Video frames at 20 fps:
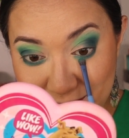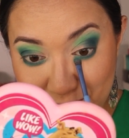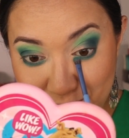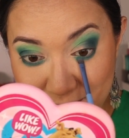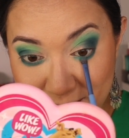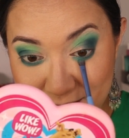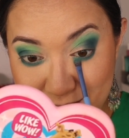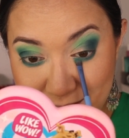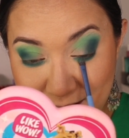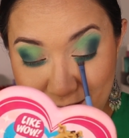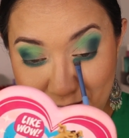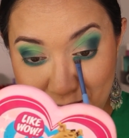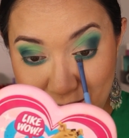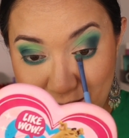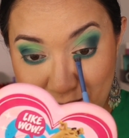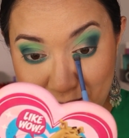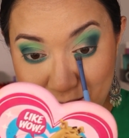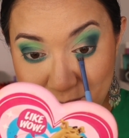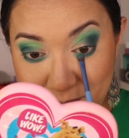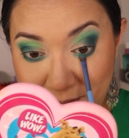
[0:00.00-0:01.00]
so I'm just like
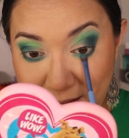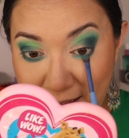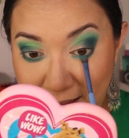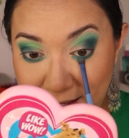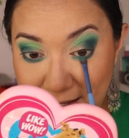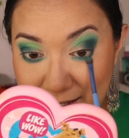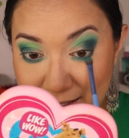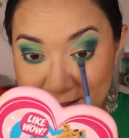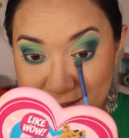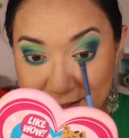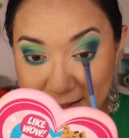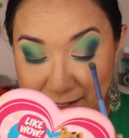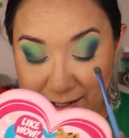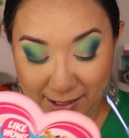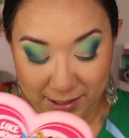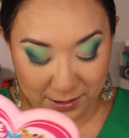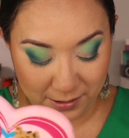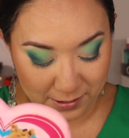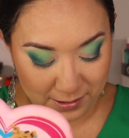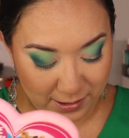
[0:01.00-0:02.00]
kind of packing the
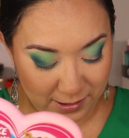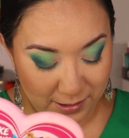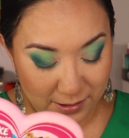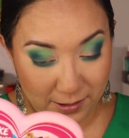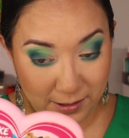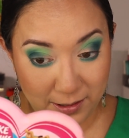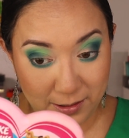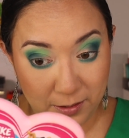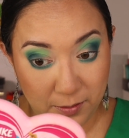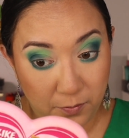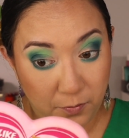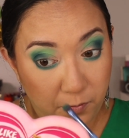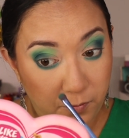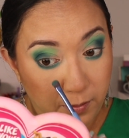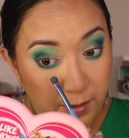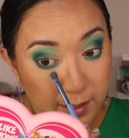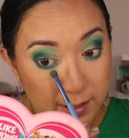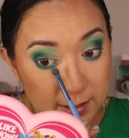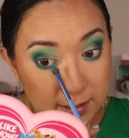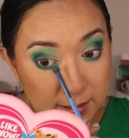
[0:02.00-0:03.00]
lighter color in the
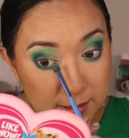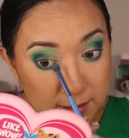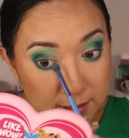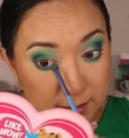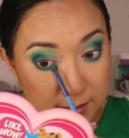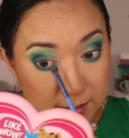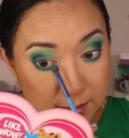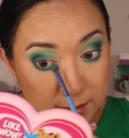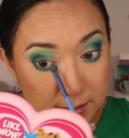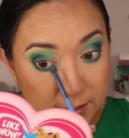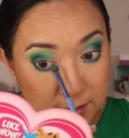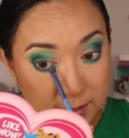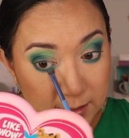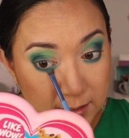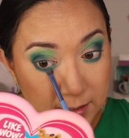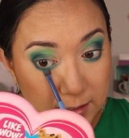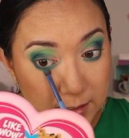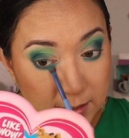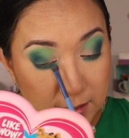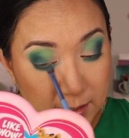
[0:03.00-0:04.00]
front
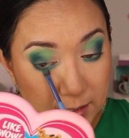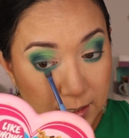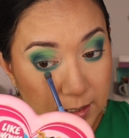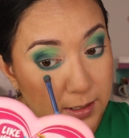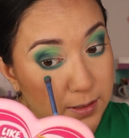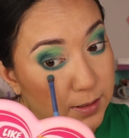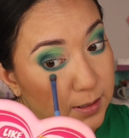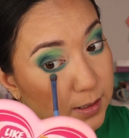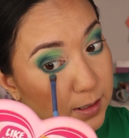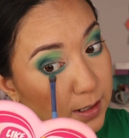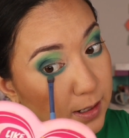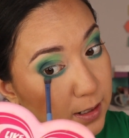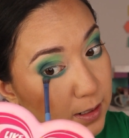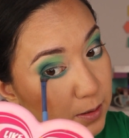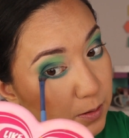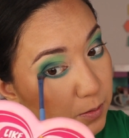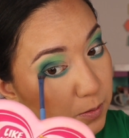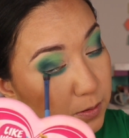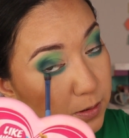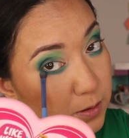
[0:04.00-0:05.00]
and then kind
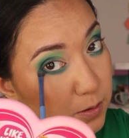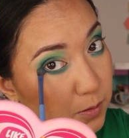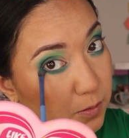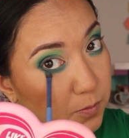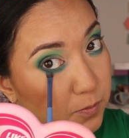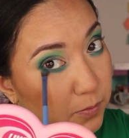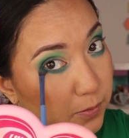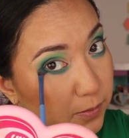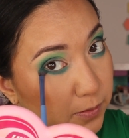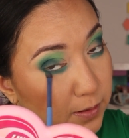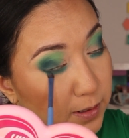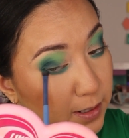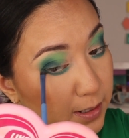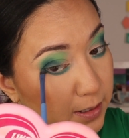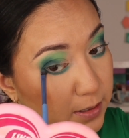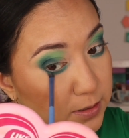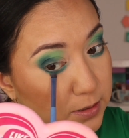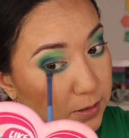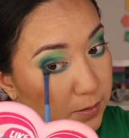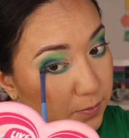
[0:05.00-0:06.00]
of going over the
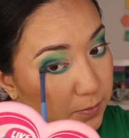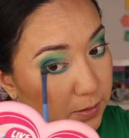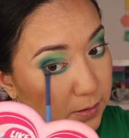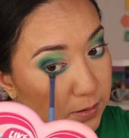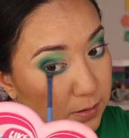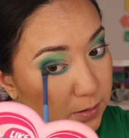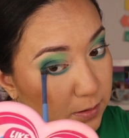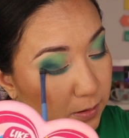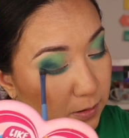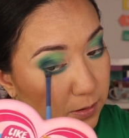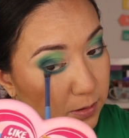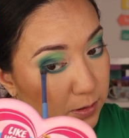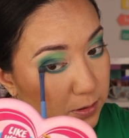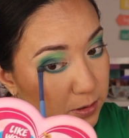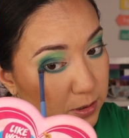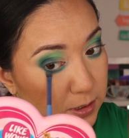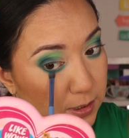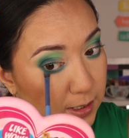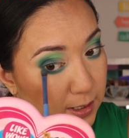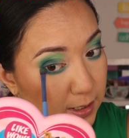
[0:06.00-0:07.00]
edge of the darker
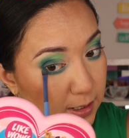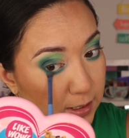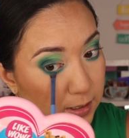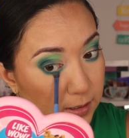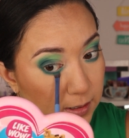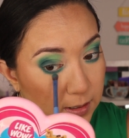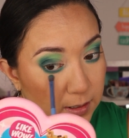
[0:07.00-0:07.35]
shade.